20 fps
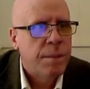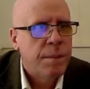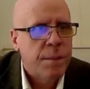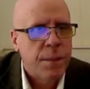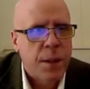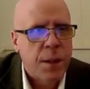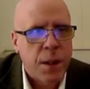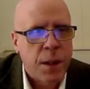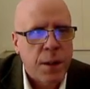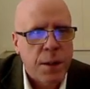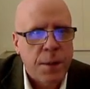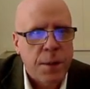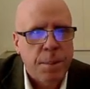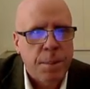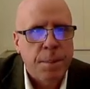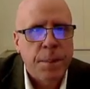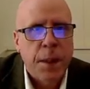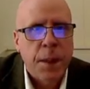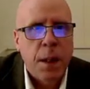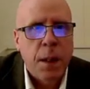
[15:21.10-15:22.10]
There it
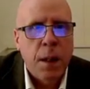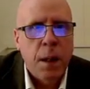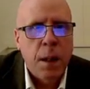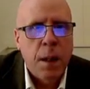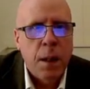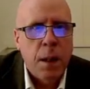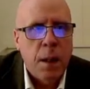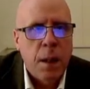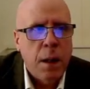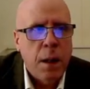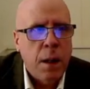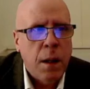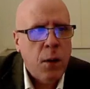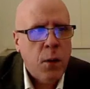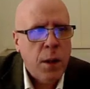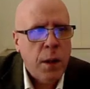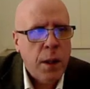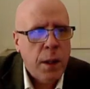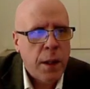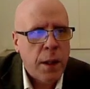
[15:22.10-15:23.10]

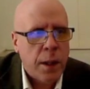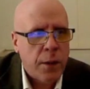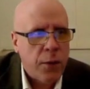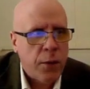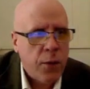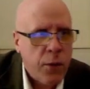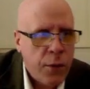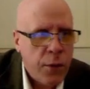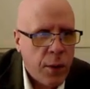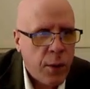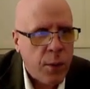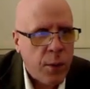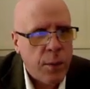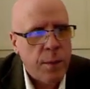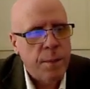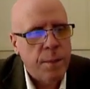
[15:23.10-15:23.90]
is. Okay, so